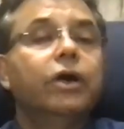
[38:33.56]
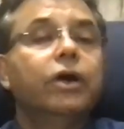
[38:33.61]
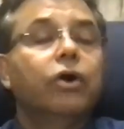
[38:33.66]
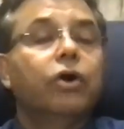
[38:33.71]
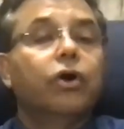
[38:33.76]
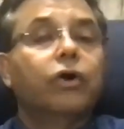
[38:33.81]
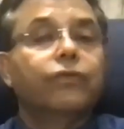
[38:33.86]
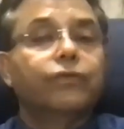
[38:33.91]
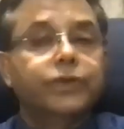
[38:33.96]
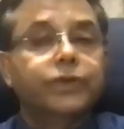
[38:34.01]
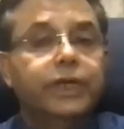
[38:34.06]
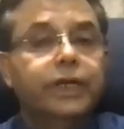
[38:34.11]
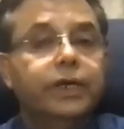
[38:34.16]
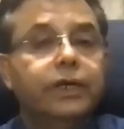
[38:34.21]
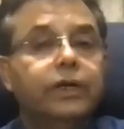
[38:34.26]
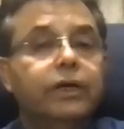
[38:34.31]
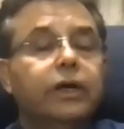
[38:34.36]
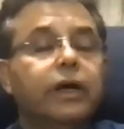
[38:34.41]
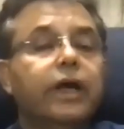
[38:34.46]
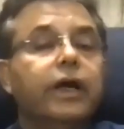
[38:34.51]
of
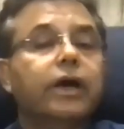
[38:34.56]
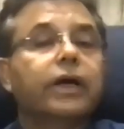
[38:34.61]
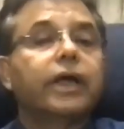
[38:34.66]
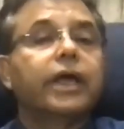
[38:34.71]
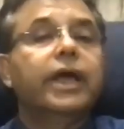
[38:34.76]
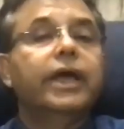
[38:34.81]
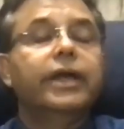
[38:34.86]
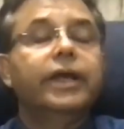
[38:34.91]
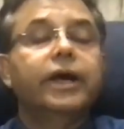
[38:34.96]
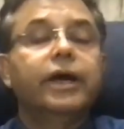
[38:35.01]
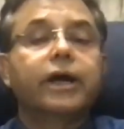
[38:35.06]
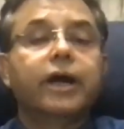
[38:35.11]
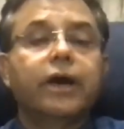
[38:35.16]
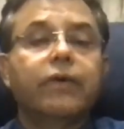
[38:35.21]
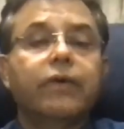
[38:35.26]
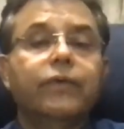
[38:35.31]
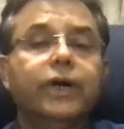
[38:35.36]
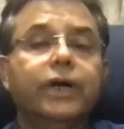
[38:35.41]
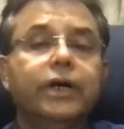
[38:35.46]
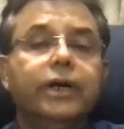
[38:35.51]
the area
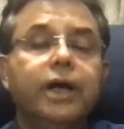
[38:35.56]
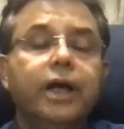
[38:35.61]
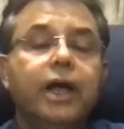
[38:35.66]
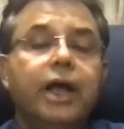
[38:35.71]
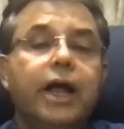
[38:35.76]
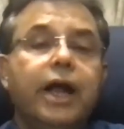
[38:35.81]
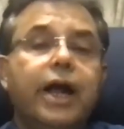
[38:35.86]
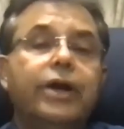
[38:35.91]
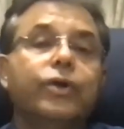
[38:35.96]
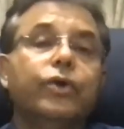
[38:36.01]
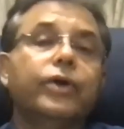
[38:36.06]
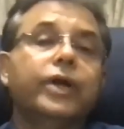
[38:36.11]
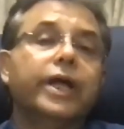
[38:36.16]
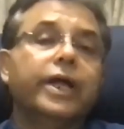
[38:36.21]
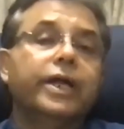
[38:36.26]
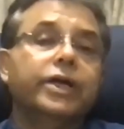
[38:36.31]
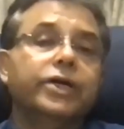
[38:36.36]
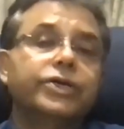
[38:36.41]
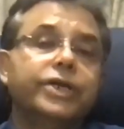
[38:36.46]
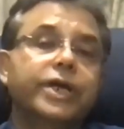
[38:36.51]
covered, and your
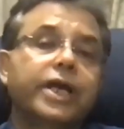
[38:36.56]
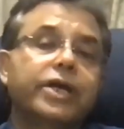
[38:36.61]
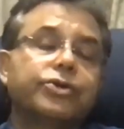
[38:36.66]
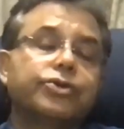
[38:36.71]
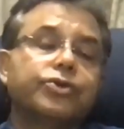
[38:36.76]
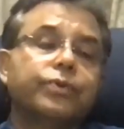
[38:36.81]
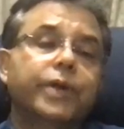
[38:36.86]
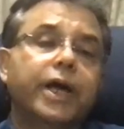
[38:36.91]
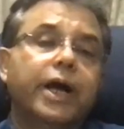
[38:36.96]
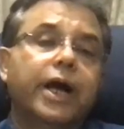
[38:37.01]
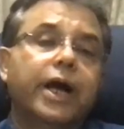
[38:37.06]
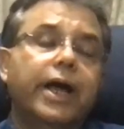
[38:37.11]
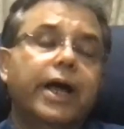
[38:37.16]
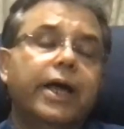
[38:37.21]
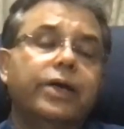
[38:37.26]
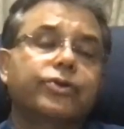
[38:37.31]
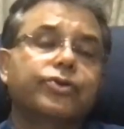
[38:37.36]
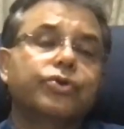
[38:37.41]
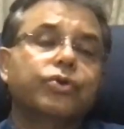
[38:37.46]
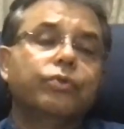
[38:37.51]
energy has to be
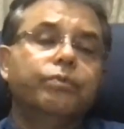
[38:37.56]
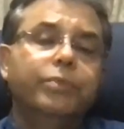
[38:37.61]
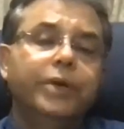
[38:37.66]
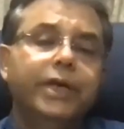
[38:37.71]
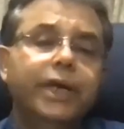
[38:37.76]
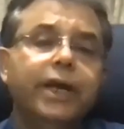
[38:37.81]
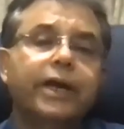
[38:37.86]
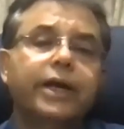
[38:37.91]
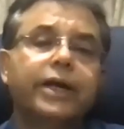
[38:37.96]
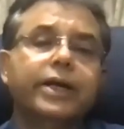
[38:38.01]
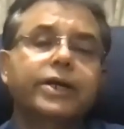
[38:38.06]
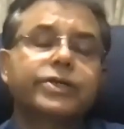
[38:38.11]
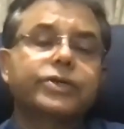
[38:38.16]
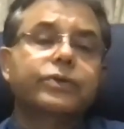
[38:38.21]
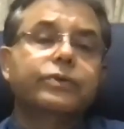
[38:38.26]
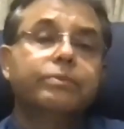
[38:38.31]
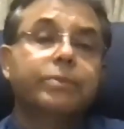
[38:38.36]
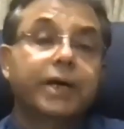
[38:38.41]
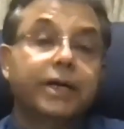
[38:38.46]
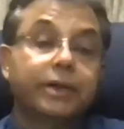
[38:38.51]
high. So be
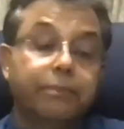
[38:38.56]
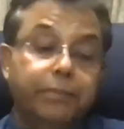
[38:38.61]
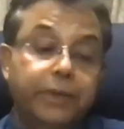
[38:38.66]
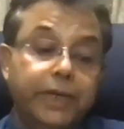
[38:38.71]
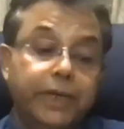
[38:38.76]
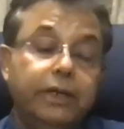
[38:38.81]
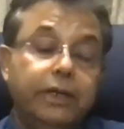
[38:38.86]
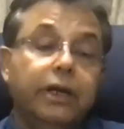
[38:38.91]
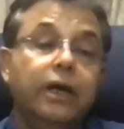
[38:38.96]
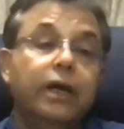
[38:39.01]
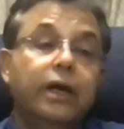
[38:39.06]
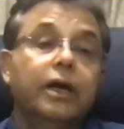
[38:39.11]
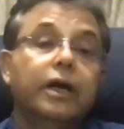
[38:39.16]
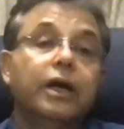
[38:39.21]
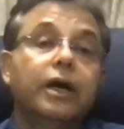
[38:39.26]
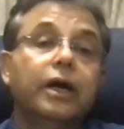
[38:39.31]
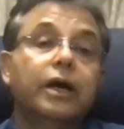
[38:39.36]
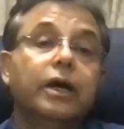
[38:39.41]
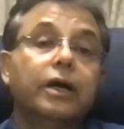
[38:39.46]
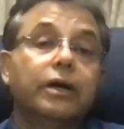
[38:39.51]
aggressive, but be
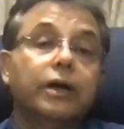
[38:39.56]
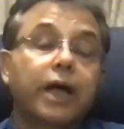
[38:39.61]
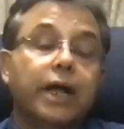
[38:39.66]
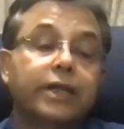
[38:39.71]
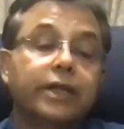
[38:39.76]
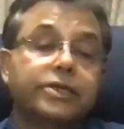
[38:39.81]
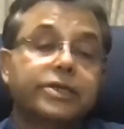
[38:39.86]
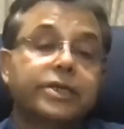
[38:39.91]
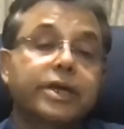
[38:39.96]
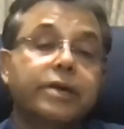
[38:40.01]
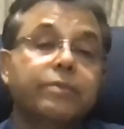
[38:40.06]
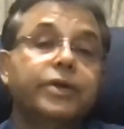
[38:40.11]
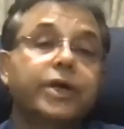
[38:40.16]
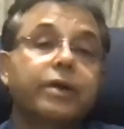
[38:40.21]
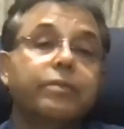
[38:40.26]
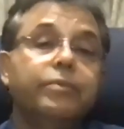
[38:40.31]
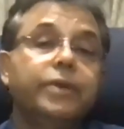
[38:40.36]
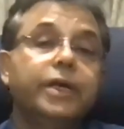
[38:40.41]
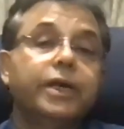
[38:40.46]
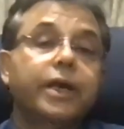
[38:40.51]
at the same
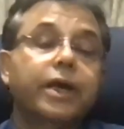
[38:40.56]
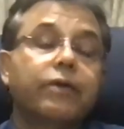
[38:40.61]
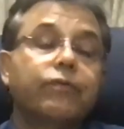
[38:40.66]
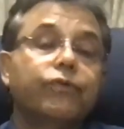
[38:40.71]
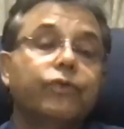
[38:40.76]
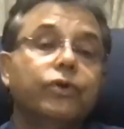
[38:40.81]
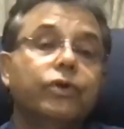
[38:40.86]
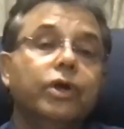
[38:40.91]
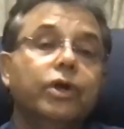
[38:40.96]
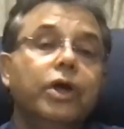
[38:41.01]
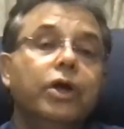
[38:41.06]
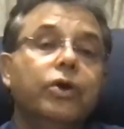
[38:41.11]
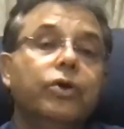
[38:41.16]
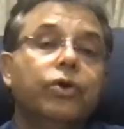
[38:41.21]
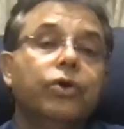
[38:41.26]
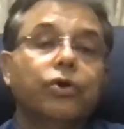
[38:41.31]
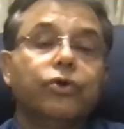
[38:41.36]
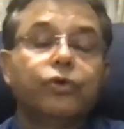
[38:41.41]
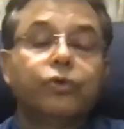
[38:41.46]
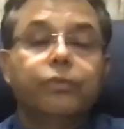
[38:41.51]
time be careful
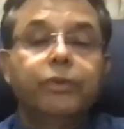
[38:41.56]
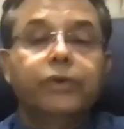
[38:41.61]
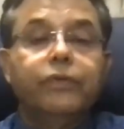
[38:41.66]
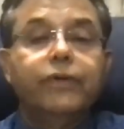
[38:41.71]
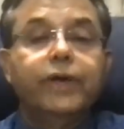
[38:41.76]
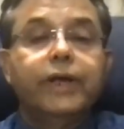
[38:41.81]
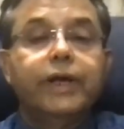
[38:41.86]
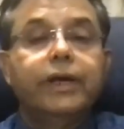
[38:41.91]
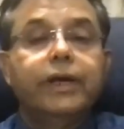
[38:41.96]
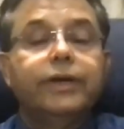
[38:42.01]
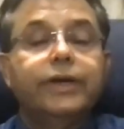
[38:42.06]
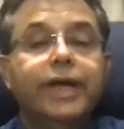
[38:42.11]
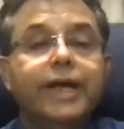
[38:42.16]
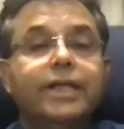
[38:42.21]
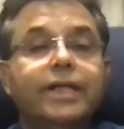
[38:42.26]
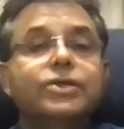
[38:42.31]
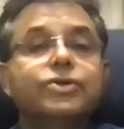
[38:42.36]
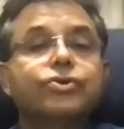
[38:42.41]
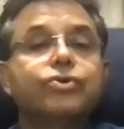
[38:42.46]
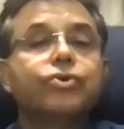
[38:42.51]
not to be very
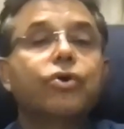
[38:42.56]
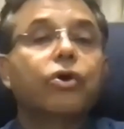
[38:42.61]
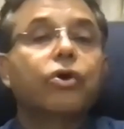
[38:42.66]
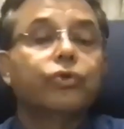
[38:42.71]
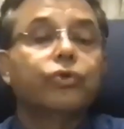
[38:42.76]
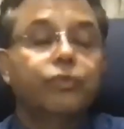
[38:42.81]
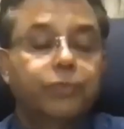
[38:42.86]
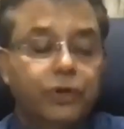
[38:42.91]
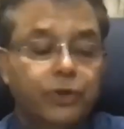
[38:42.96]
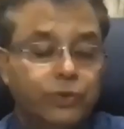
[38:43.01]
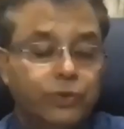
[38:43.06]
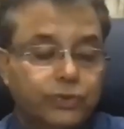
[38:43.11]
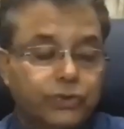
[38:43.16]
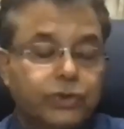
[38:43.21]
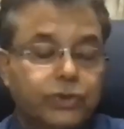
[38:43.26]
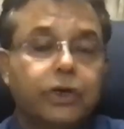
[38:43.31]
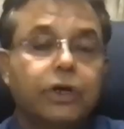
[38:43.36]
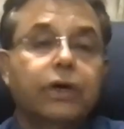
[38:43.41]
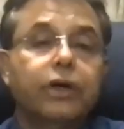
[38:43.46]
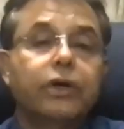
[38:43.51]
dense, not to
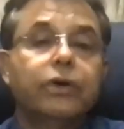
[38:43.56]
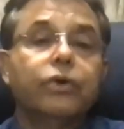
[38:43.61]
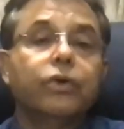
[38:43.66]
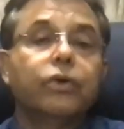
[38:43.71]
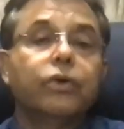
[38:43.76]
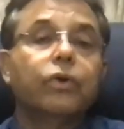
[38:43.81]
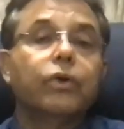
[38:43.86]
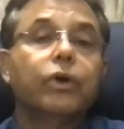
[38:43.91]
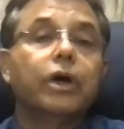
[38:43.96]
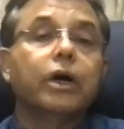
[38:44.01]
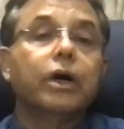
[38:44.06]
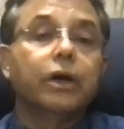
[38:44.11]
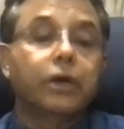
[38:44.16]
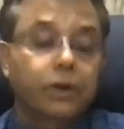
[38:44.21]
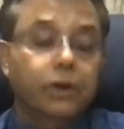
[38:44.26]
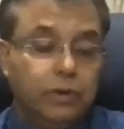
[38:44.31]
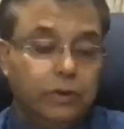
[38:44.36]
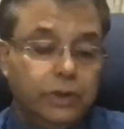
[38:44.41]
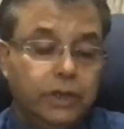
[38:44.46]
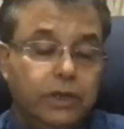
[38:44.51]
produce
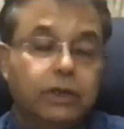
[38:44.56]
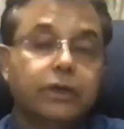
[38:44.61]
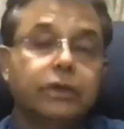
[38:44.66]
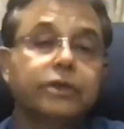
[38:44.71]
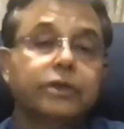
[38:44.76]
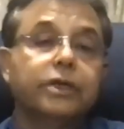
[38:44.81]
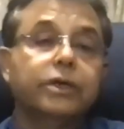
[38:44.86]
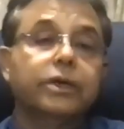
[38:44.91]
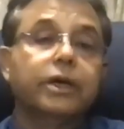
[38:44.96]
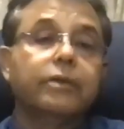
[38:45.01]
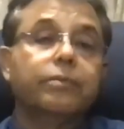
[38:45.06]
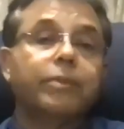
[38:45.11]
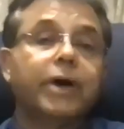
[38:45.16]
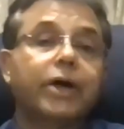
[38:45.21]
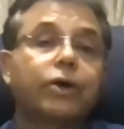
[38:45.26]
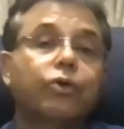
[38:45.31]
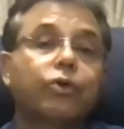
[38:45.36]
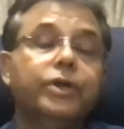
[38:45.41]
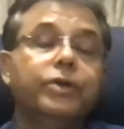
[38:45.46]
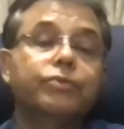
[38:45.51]
the
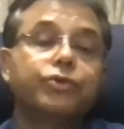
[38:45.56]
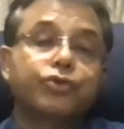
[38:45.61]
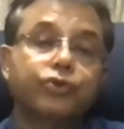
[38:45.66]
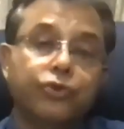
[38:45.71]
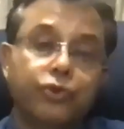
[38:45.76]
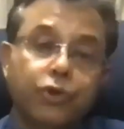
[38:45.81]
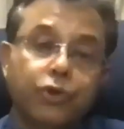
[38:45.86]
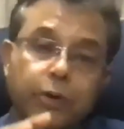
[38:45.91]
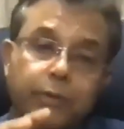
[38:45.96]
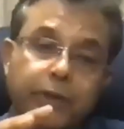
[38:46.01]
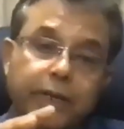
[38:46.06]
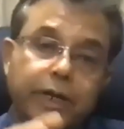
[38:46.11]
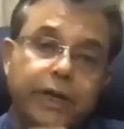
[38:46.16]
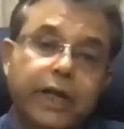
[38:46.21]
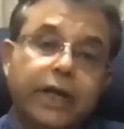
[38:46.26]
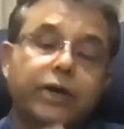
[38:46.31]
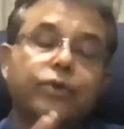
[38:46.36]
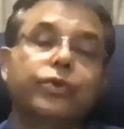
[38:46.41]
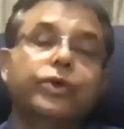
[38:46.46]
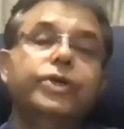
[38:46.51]
microbeams should not be
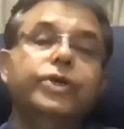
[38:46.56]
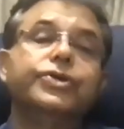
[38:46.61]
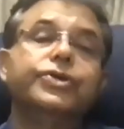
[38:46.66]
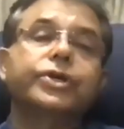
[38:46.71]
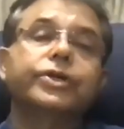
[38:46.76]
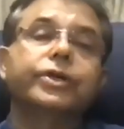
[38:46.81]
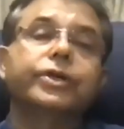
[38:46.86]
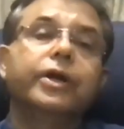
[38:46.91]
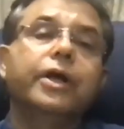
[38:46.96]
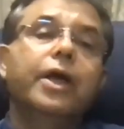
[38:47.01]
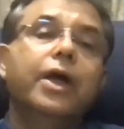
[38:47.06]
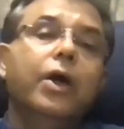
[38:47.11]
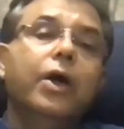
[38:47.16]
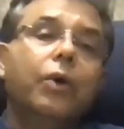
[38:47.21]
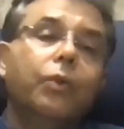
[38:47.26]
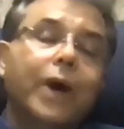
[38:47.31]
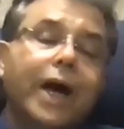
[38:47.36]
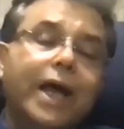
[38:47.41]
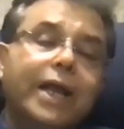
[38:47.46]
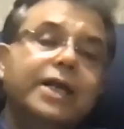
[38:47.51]
near to each other.
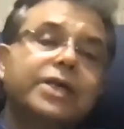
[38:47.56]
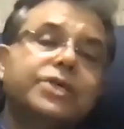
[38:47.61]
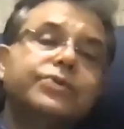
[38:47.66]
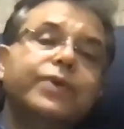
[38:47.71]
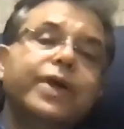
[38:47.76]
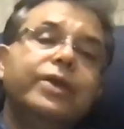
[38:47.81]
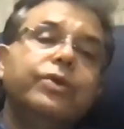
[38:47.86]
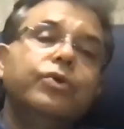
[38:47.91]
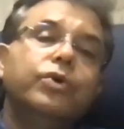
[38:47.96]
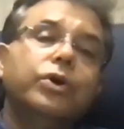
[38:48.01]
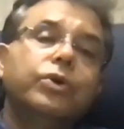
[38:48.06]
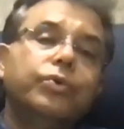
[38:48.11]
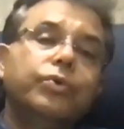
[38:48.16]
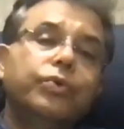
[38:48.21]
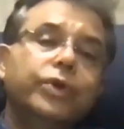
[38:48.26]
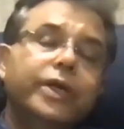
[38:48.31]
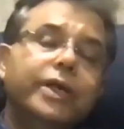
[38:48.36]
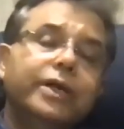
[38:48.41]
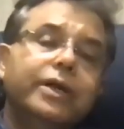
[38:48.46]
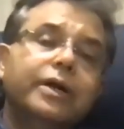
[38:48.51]
While as when you are
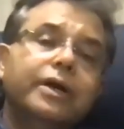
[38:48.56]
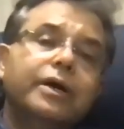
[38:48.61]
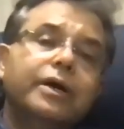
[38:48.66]
doing